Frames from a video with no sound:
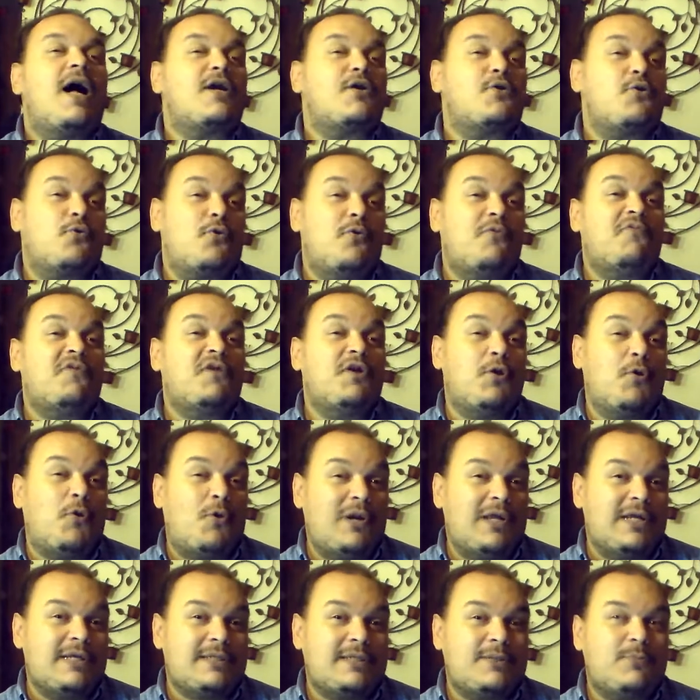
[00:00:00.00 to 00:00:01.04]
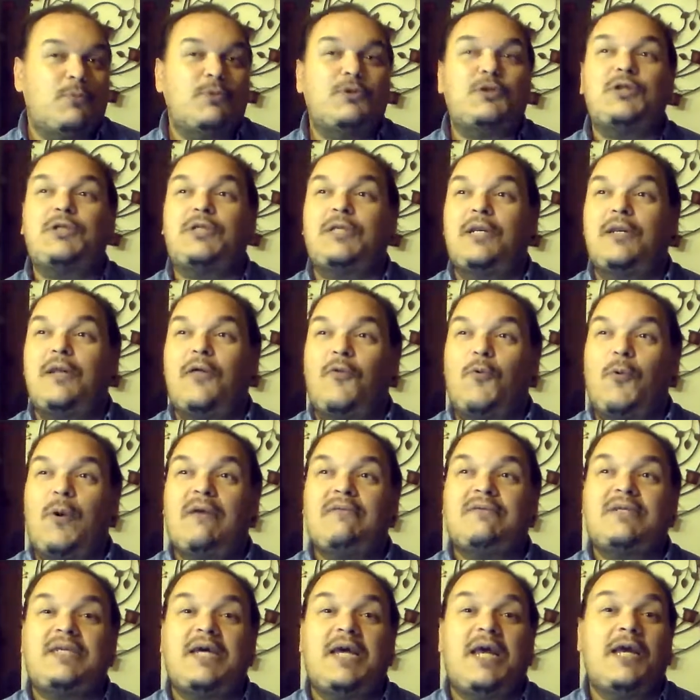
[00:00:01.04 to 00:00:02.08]
arroz con frijoles, which is another
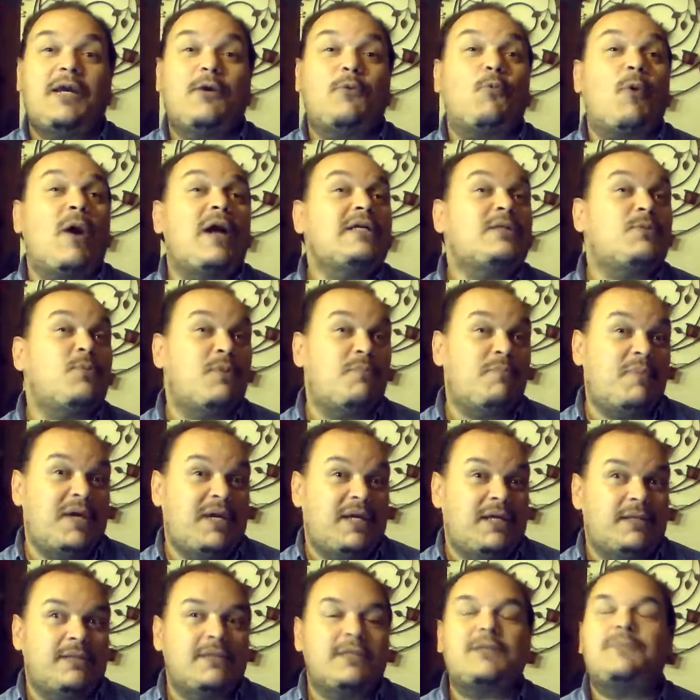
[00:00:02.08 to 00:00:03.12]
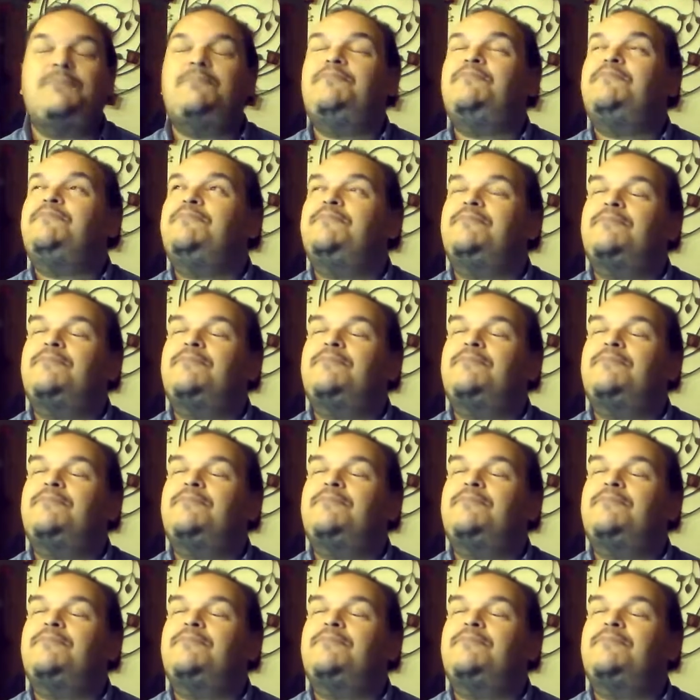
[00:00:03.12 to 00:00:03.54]
way of saying rice with beans,